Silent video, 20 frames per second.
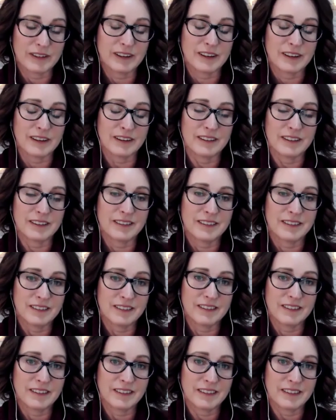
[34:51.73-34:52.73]

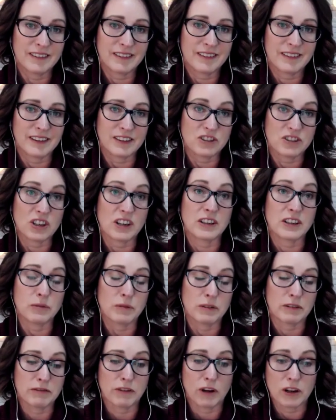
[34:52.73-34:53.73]
a
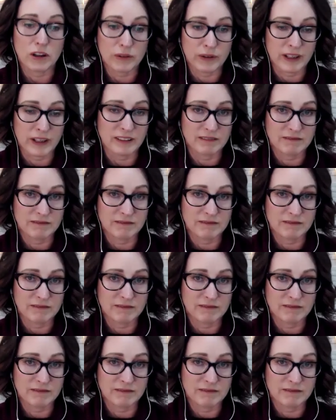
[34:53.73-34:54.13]
genuine following.